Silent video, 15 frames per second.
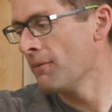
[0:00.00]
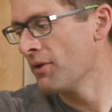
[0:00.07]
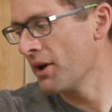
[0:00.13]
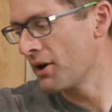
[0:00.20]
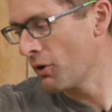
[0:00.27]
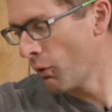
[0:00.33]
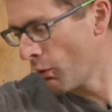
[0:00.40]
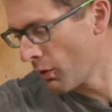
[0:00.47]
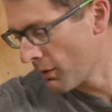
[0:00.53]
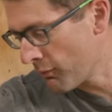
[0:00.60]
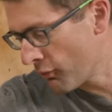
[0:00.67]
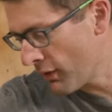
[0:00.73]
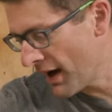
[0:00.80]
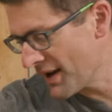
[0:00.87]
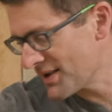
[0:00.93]
the core
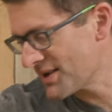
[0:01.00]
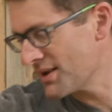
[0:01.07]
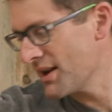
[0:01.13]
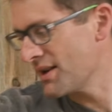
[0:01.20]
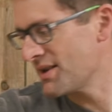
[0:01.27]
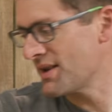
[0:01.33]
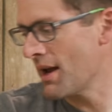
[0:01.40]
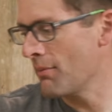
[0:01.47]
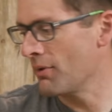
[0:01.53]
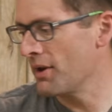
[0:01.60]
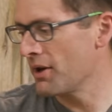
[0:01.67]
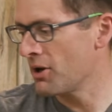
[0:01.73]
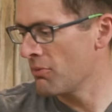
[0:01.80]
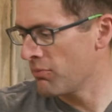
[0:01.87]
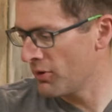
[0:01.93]
press assembly, a
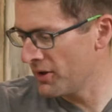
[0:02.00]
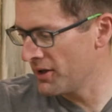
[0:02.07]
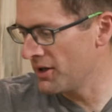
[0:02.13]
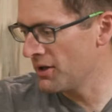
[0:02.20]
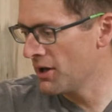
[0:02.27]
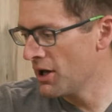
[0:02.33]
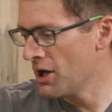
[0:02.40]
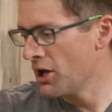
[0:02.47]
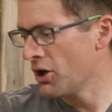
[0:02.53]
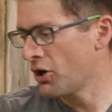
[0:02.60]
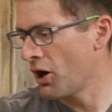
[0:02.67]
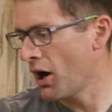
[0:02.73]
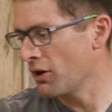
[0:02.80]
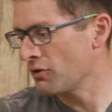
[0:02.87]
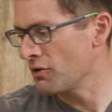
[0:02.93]
completed
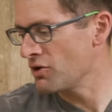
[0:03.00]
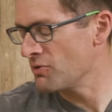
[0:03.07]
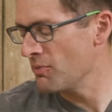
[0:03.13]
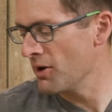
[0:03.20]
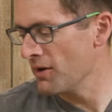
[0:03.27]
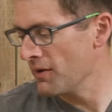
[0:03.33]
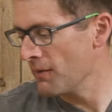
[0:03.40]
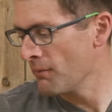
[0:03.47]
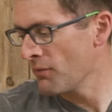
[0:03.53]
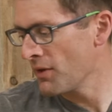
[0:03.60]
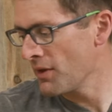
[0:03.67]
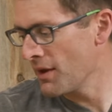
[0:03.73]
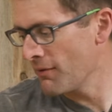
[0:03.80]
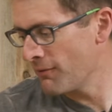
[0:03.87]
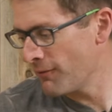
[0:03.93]
cartridge bin,
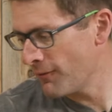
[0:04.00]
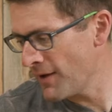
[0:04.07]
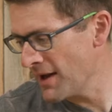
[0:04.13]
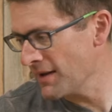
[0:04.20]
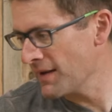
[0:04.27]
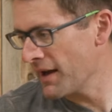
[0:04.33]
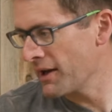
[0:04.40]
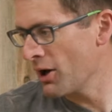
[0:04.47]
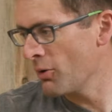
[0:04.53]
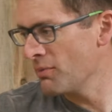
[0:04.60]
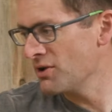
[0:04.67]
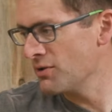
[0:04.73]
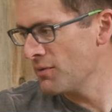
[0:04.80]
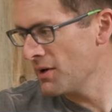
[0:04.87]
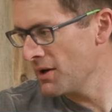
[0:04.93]
the feet that go
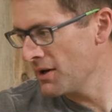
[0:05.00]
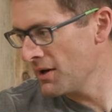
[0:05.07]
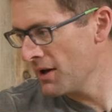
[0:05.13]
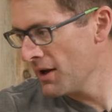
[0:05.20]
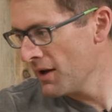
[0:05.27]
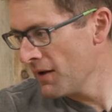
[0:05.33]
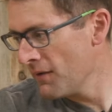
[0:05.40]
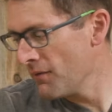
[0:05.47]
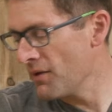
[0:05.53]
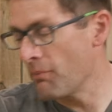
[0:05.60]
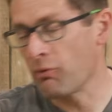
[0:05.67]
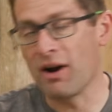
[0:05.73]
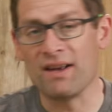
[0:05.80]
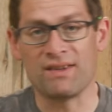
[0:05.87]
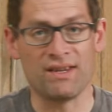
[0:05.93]
between the
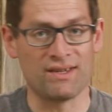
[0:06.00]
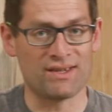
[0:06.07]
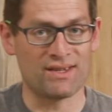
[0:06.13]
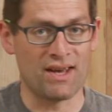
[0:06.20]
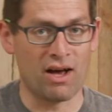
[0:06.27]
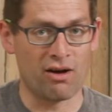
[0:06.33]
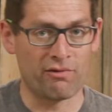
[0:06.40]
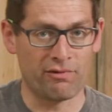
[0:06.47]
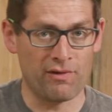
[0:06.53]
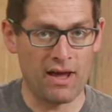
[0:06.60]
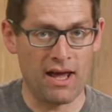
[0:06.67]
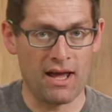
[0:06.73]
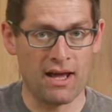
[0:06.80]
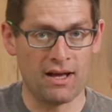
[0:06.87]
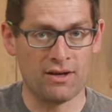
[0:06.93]
press itself
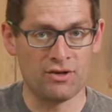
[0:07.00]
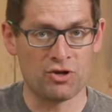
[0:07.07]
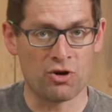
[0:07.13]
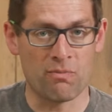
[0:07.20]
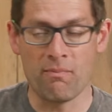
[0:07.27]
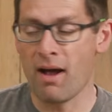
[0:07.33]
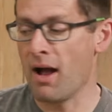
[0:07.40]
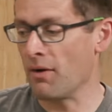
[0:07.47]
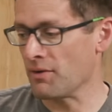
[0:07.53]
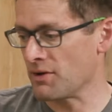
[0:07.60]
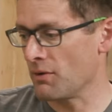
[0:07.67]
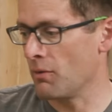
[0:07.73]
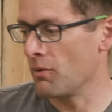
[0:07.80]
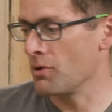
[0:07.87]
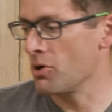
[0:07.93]
and your mount
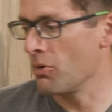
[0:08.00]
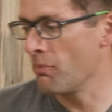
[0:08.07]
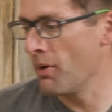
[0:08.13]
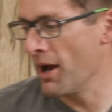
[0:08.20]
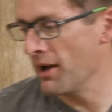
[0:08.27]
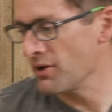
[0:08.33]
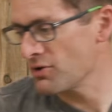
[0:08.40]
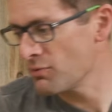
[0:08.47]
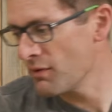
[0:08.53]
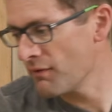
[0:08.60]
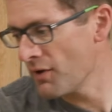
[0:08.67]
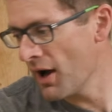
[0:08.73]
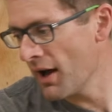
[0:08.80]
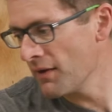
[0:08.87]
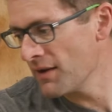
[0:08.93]
or your bench. We've
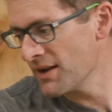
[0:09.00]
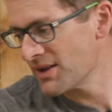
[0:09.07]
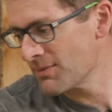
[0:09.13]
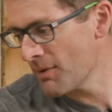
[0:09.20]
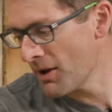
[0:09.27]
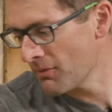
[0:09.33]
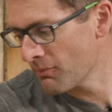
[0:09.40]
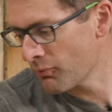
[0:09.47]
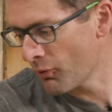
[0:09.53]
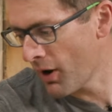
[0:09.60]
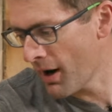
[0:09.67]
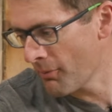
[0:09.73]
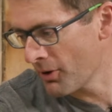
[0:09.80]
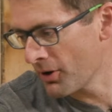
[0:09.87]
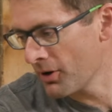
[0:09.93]
got the spent
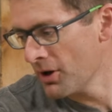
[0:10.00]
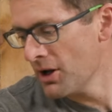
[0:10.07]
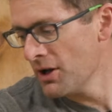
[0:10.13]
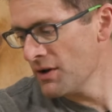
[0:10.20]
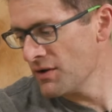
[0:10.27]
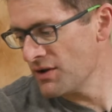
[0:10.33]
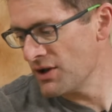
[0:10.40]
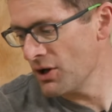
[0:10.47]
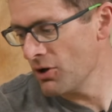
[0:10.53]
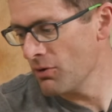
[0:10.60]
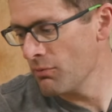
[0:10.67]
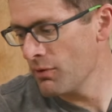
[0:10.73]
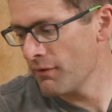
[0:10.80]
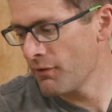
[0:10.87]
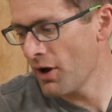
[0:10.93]
primer
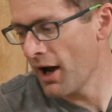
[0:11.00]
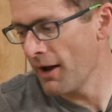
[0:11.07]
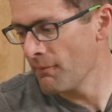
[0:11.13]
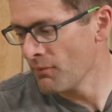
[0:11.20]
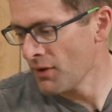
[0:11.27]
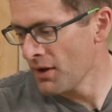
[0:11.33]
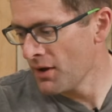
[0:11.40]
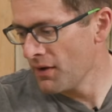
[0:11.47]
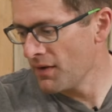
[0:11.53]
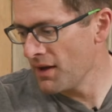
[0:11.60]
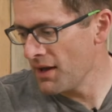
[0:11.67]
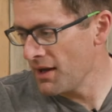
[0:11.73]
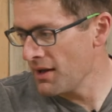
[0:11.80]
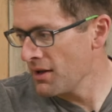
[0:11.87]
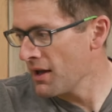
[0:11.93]
tube. We've got
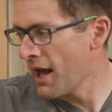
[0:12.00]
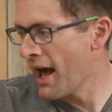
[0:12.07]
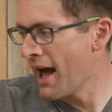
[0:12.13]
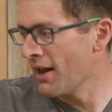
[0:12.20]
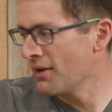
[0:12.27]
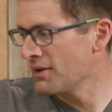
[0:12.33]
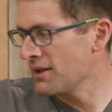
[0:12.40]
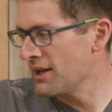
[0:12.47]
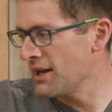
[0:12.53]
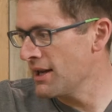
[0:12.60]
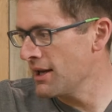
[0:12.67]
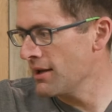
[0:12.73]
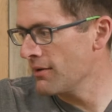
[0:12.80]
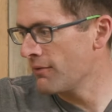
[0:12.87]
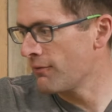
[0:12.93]
the Allen
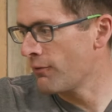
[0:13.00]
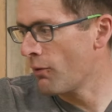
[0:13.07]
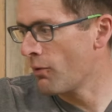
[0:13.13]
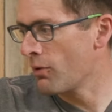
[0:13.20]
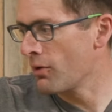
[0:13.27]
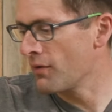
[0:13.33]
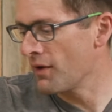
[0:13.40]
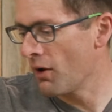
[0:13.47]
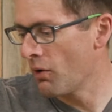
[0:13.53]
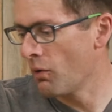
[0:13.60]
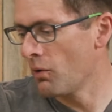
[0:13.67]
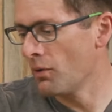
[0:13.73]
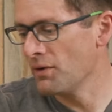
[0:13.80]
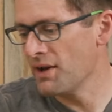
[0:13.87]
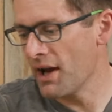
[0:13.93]
key for the
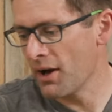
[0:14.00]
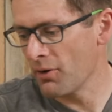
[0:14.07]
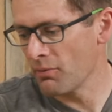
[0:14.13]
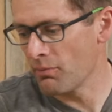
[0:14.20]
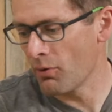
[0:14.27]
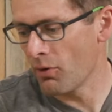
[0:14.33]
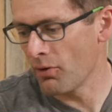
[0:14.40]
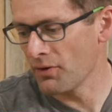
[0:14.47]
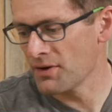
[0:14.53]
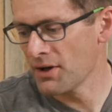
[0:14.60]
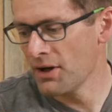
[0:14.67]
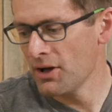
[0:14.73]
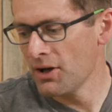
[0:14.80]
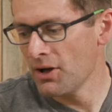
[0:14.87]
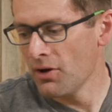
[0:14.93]
hold down bolt.
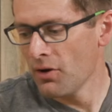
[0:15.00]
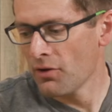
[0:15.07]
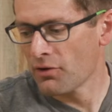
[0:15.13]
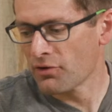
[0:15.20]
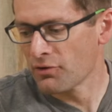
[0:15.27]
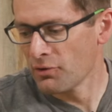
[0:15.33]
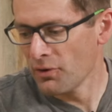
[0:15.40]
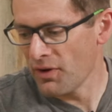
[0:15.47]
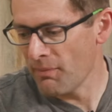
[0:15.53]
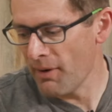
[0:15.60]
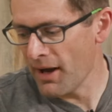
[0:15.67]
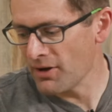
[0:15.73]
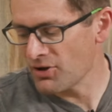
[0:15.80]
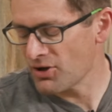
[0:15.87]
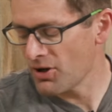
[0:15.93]
Through the
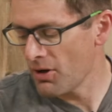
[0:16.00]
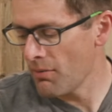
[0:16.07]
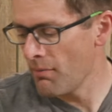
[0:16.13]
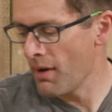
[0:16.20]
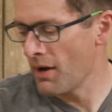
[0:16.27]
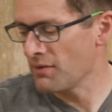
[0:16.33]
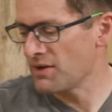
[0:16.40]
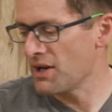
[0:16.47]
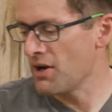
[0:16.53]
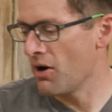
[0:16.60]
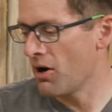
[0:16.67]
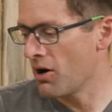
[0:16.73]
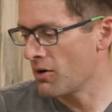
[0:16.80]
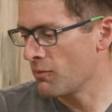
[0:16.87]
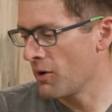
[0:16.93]
bench mounting
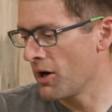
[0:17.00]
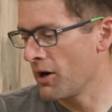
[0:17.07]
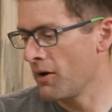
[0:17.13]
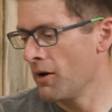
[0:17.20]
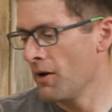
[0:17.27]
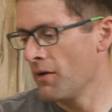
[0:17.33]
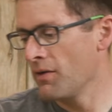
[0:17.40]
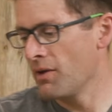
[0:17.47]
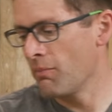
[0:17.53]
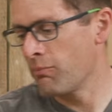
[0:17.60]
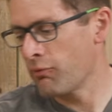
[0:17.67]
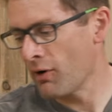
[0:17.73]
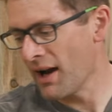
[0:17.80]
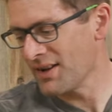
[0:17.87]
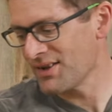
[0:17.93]
hardware, the
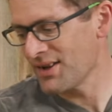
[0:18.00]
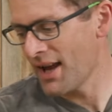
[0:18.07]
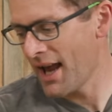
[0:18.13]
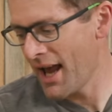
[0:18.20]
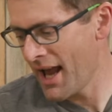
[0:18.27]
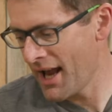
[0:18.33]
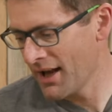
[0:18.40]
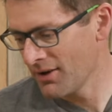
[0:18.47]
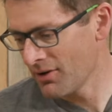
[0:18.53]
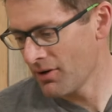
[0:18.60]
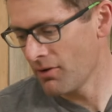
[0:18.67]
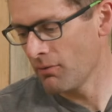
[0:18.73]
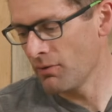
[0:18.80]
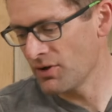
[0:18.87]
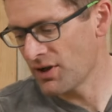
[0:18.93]
press
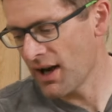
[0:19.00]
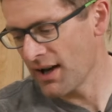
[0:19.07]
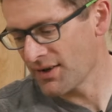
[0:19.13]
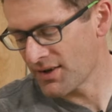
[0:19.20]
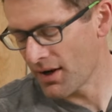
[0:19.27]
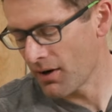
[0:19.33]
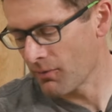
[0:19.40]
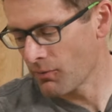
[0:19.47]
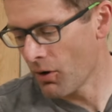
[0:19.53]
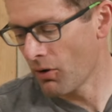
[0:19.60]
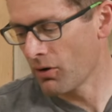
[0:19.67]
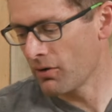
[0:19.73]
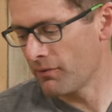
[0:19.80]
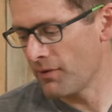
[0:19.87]
handle, which has a roller